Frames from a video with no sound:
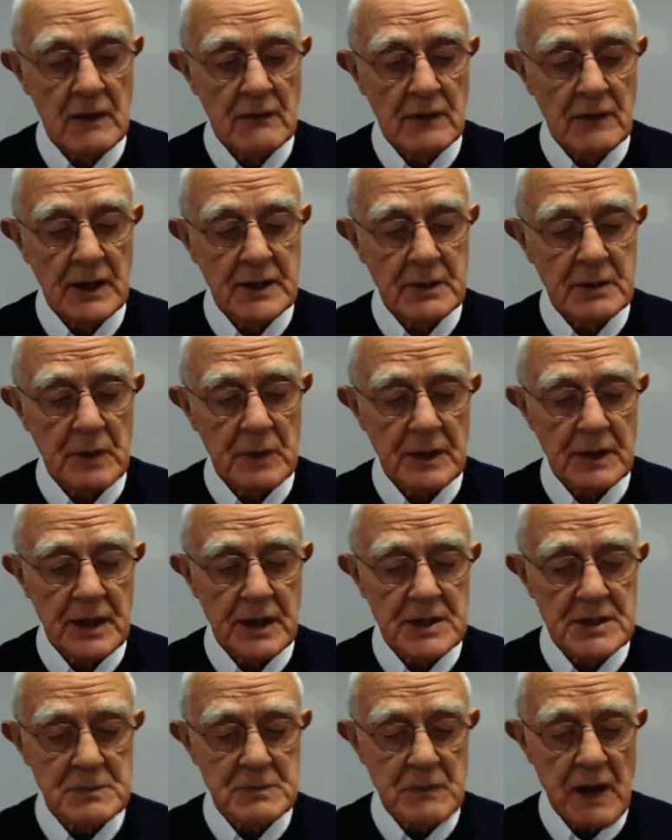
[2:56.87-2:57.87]
Weideman
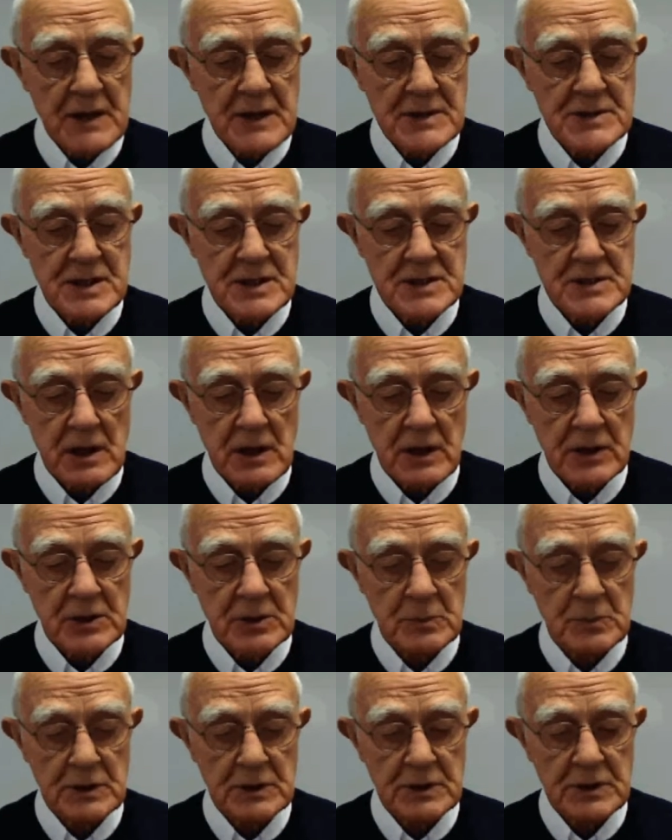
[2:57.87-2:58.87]
expands this
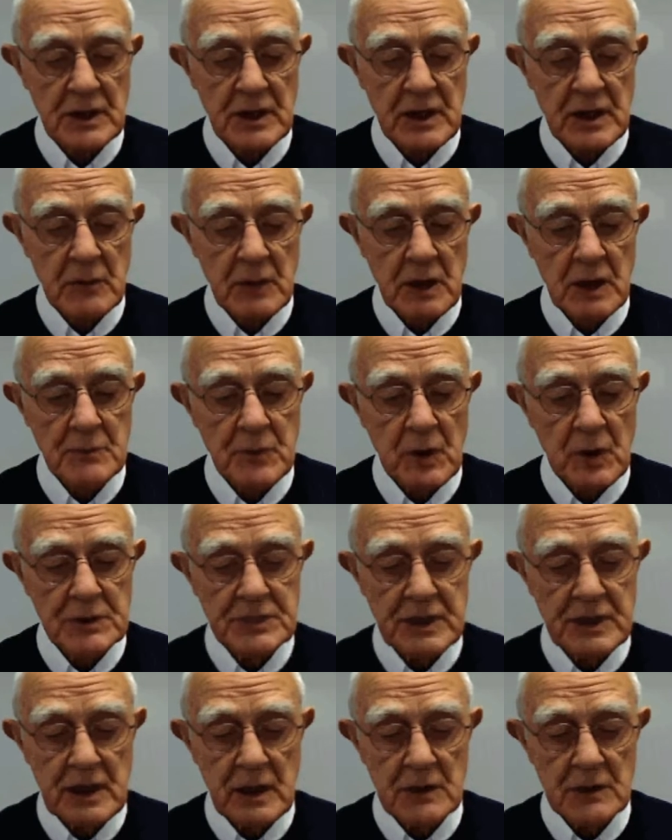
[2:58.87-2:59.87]
argument by
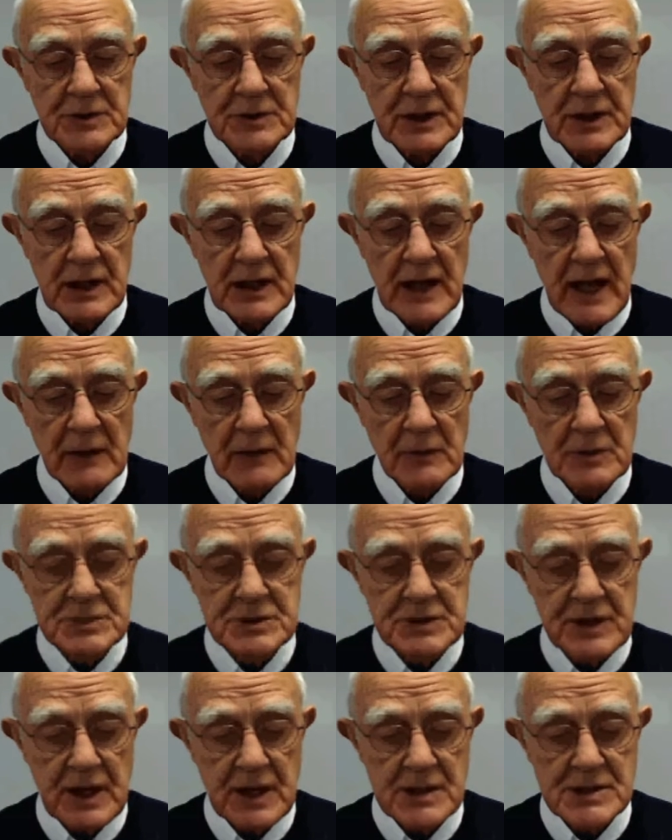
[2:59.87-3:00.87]
pointing out that a language
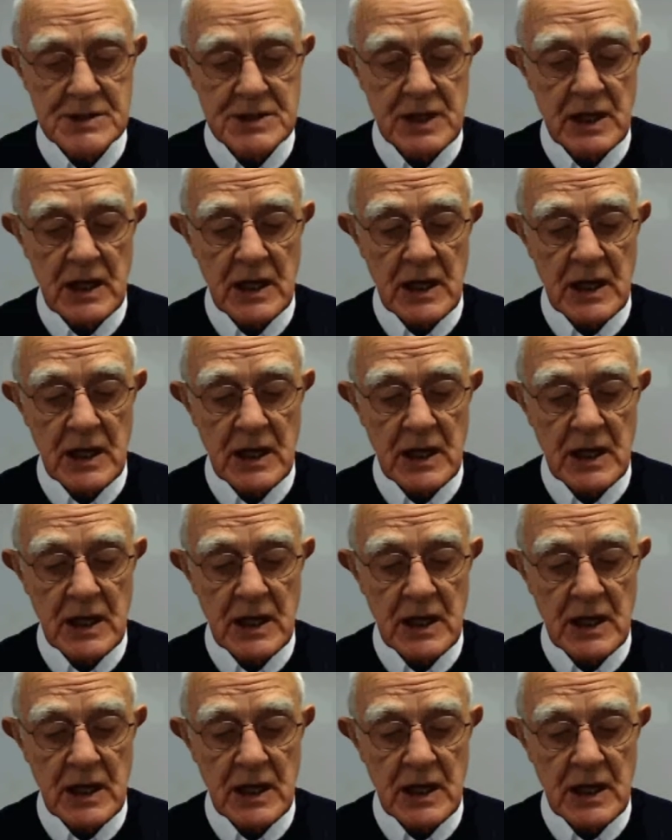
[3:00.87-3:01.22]
test